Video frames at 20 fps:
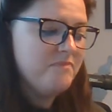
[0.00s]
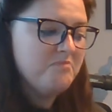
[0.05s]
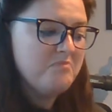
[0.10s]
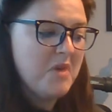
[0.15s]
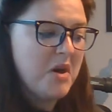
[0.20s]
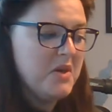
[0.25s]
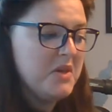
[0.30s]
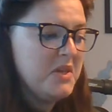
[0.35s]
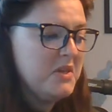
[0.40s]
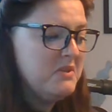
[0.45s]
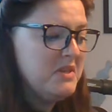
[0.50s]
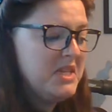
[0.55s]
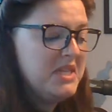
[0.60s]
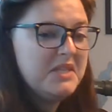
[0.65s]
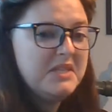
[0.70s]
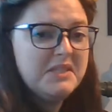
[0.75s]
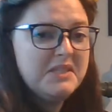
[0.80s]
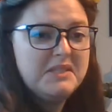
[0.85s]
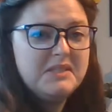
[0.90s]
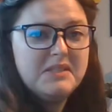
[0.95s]
All you need
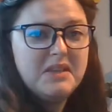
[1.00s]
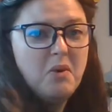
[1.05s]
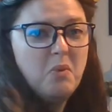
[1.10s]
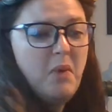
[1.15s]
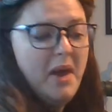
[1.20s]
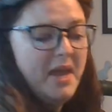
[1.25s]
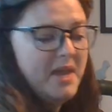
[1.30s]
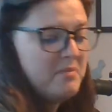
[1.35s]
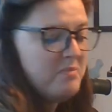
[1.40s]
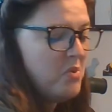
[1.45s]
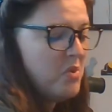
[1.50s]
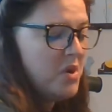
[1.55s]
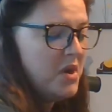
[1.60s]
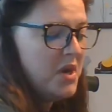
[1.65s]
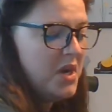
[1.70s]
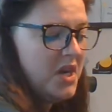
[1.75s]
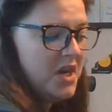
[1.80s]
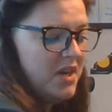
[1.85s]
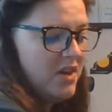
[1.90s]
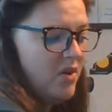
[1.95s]
is a
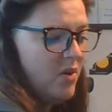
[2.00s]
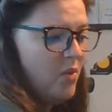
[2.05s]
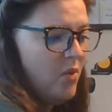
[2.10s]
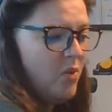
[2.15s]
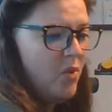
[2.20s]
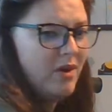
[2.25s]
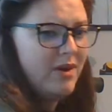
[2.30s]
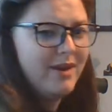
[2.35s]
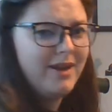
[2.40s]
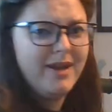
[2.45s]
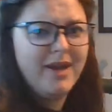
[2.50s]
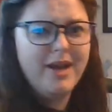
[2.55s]
whiteboard or